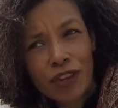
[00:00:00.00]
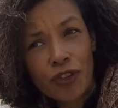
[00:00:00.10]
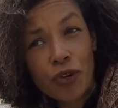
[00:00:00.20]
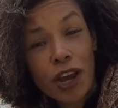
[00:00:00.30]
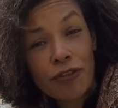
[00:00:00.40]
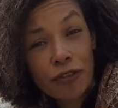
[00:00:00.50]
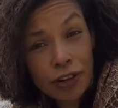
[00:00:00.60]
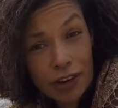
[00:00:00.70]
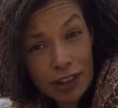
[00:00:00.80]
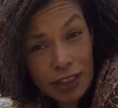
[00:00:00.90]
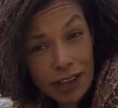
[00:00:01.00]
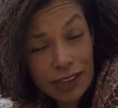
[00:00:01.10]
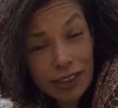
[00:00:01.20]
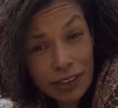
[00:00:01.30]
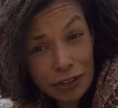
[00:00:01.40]
you have for
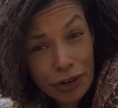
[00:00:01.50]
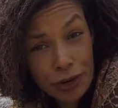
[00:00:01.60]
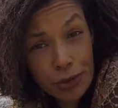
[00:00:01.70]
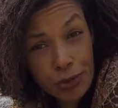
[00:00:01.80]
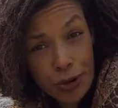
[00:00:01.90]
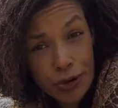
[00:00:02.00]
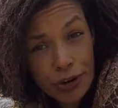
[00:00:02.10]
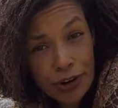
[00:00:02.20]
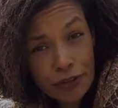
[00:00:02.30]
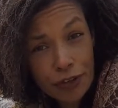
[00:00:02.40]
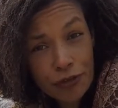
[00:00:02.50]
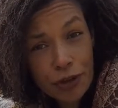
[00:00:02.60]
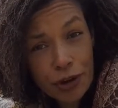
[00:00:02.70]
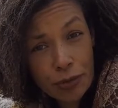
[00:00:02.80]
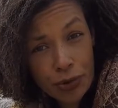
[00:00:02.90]
a literary work, if you've
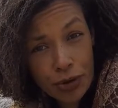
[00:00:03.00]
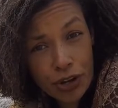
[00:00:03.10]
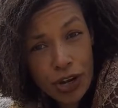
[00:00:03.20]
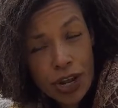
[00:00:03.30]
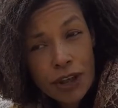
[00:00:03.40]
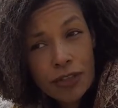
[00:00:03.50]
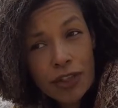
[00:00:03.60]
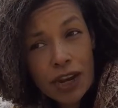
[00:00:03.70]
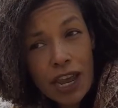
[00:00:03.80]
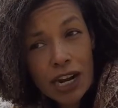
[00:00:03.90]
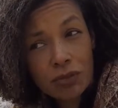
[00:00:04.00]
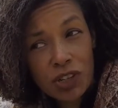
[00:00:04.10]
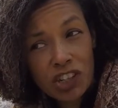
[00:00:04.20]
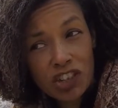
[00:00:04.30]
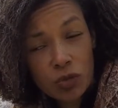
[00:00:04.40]
written a book, then
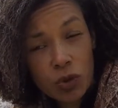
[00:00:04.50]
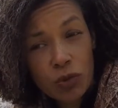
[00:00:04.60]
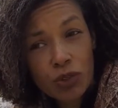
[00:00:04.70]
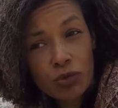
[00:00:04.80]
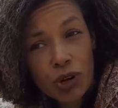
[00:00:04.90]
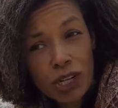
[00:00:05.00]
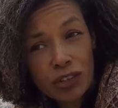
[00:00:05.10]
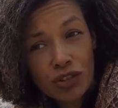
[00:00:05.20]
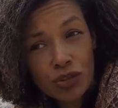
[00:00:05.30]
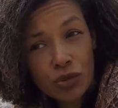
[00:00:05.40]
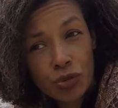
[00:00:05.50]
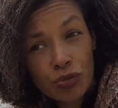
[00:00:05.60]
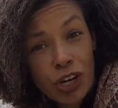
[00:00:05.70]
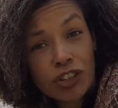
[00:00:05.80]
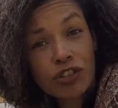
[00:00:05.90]
adaptation would be the right to
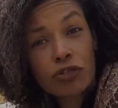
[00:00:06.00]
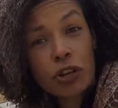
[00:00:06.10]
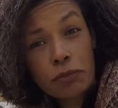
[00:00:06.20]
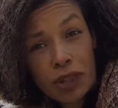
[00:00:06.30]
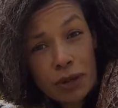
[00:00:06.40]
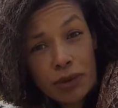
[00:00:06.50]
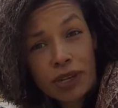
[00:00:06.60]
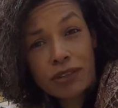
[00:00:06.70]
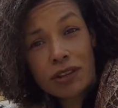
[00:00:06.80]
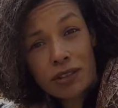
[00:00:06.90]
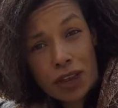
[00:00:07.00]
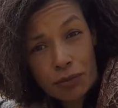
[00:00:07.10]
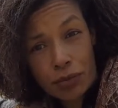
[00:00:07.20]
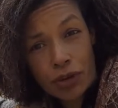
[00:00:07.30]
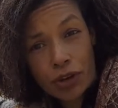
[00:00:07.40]
write a screenplay based on
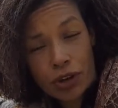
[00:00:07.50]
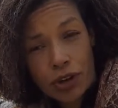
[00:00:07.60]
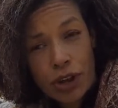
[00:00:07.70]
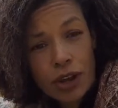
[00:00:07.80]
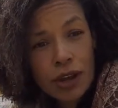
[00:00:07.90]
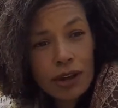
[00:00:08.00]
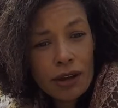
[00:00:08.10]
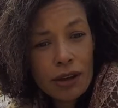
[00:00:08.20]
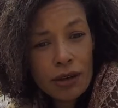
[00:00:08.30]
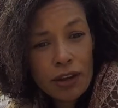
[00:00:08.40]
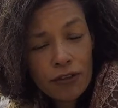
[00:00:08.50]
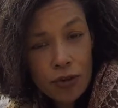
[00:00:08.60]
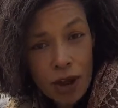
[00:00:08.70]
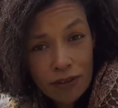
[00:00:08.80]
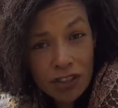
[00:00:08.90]
that book. If
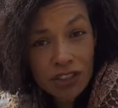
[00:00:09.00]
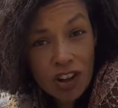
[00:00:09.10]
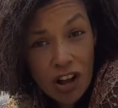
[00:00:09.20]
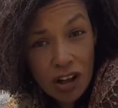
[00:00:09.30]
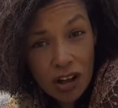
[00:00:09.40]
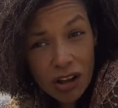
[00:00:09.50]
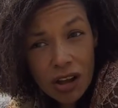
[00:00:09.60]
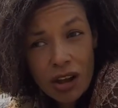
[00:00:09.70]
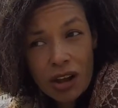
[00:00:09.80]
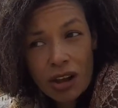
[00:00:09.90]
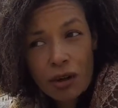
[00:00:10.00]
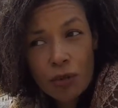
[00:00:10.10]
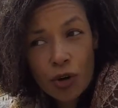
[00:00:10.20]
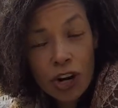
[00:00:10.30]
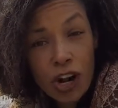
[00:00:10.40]
you have a song
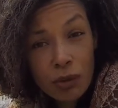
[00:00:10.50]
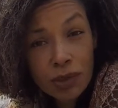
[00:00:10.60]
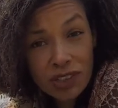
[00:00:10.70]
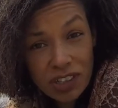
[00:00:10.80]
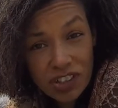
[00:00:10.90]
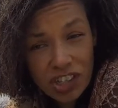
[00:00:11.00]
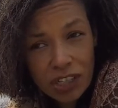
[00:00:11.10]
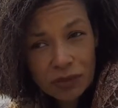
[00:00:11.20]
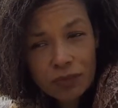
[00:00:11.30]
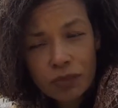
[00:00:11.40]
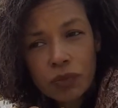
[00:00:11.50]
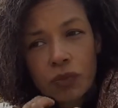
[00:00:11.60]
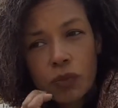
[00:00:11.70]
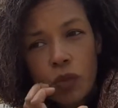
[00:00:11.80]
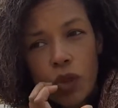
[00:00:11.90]
or a composition,
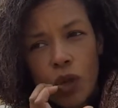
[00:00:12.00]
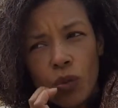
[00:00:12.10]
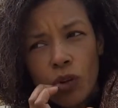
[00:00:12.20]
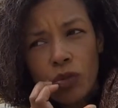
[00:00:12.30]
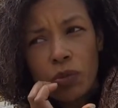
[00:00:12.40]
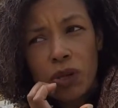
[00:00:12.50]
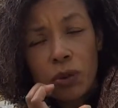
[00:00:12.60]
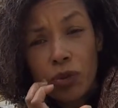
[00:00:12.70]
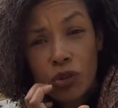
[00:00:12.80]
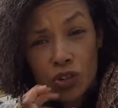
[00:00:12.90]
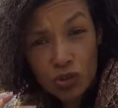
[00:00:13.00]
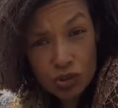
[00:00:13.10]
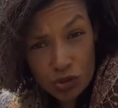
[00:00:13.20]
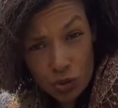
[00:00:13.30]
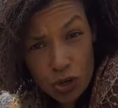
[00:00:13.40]
which would be a musical
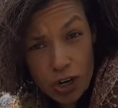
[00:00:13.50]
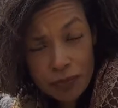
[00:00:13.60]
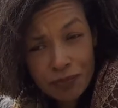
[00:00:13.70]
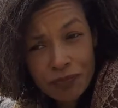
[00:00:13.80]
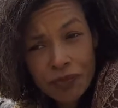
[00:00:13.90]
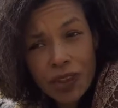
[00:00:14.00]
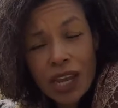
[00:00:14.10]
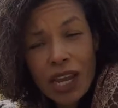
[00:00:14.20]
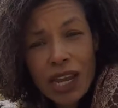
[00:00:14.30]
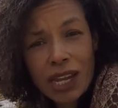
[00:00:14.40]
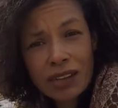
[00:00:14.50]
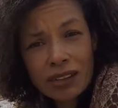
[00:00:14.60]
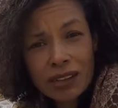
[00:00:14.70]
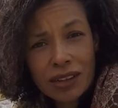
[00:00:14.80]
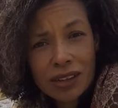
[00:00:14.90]
score,
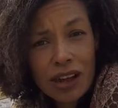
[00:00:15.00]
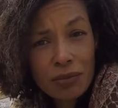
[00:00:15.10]
and a